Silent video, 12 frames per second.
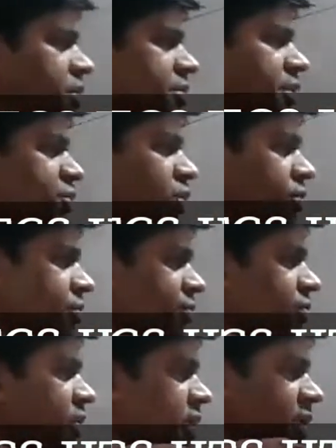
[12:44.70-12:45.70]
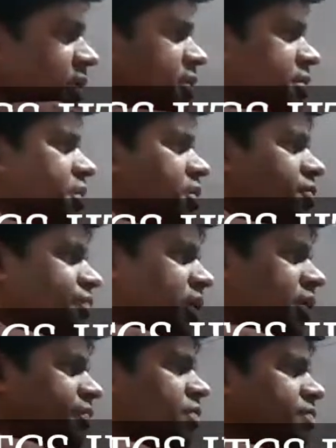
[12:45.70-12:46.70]
Then solving for r, I'll get the value of
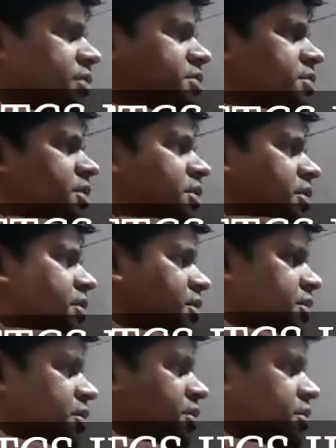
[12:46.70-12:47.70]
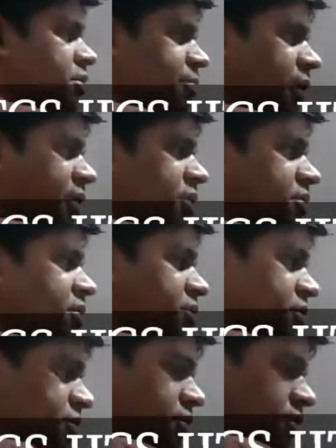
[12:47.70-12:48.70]
r for which the particle is in, the